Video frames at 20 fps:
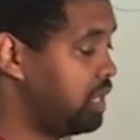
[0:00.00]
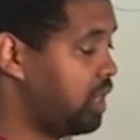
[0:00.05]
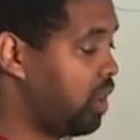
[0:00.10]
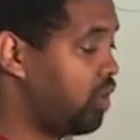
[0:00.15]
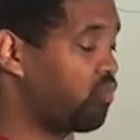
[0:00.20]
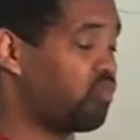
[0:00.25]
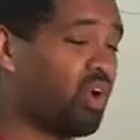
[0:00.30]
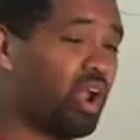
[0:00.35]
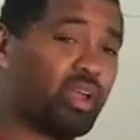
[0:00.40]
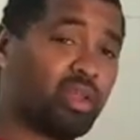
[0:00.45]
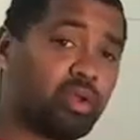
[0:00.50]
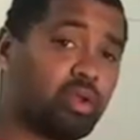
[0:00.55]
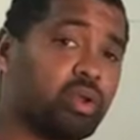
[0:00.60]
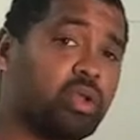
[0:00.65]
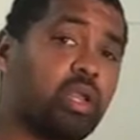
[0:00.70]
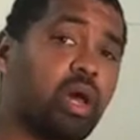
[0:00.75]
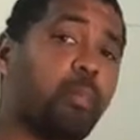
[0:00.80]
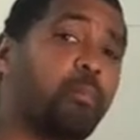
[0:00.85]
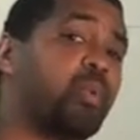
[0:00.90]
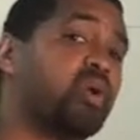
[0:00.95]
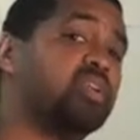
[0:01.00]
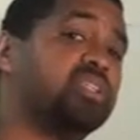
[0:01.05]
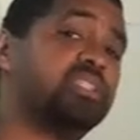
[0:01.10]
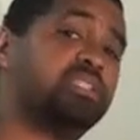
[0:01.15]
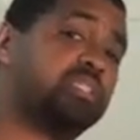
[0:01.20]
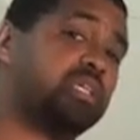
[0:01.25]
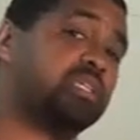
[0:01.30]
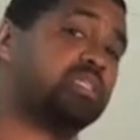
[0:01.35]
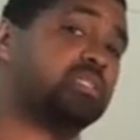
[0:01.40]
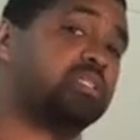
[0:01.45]
a regular numbered
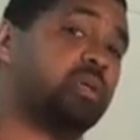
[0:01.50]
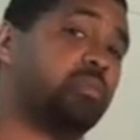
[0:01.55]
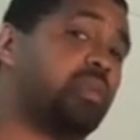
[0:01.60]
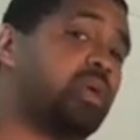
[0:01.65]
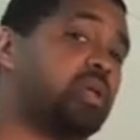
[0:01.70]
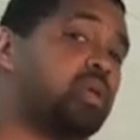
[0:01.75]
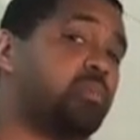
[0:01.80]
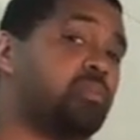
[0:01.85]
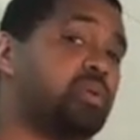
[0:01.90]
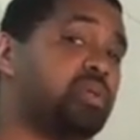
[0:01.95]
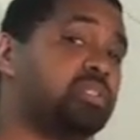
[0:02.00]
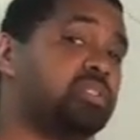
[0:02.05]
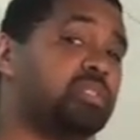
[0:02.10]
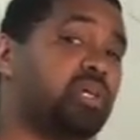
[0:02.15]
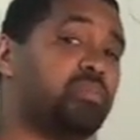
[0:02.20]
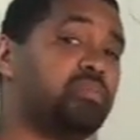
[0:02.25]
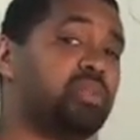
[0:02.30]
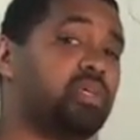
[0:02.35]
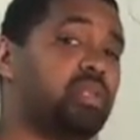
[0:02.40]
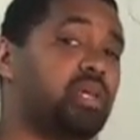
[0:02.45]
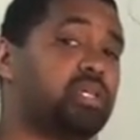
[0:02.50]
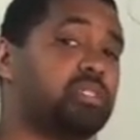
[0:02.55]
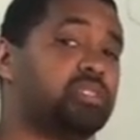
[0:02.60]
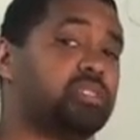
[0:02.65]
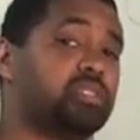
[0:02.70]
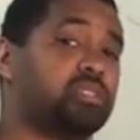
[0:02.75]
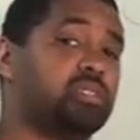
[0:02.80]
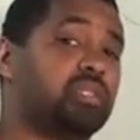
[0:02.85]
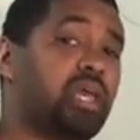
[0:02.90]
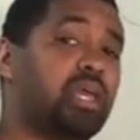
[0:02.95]
system. It could be something
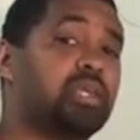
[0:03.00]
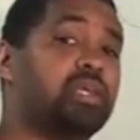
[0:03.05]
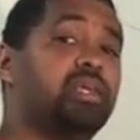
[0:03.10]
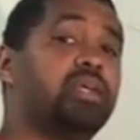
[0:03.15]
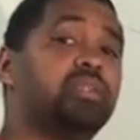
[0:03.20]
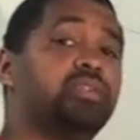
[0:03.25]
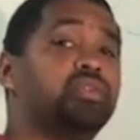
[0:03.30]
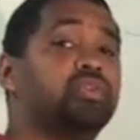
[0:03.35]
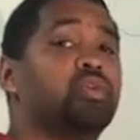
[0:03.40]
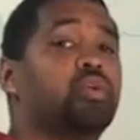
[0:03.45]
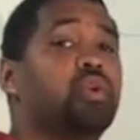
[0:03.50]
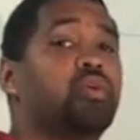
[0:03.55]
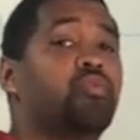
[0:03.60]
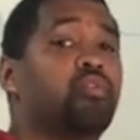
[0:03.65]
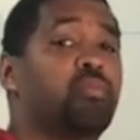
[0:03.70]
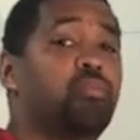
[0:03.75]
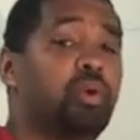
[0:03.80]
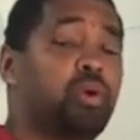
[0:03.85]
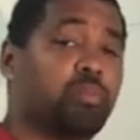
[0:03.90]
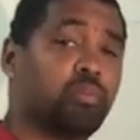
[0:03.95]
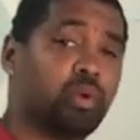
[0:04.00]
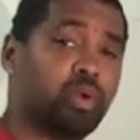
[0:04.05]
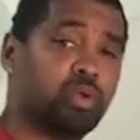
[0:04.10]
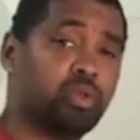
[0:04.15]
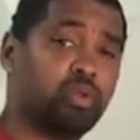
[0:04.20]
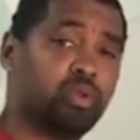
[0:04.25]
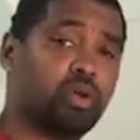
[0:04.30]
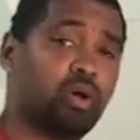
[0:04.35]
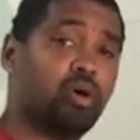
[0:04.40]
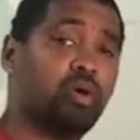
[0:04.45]
that kids are going to remember.
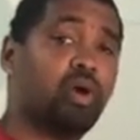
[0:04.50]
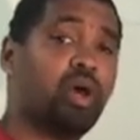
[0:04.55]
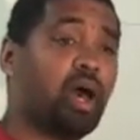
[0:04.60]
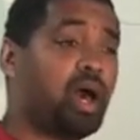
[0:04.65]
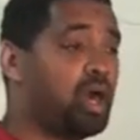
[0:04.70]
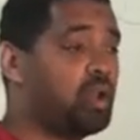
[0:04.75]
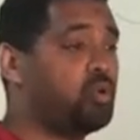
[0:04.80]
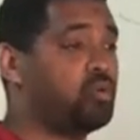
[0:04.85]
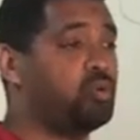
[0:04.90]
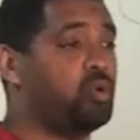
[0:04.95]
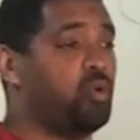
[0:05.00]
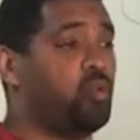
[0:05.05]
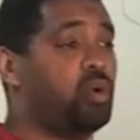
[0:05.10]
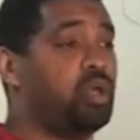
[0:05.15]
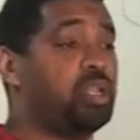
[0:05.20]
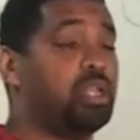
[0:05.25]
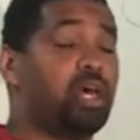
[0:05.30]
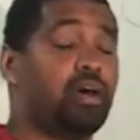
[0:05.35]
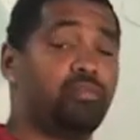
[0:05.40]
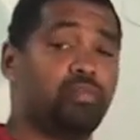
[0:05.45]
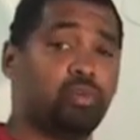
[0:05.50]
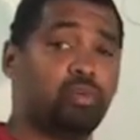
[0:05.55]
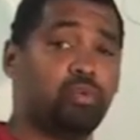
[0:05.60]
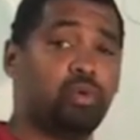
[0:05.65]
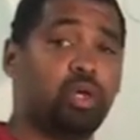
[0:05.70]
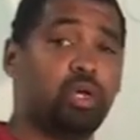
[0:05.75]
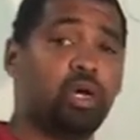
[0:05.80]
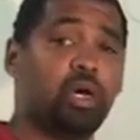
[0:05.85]
I don't know what level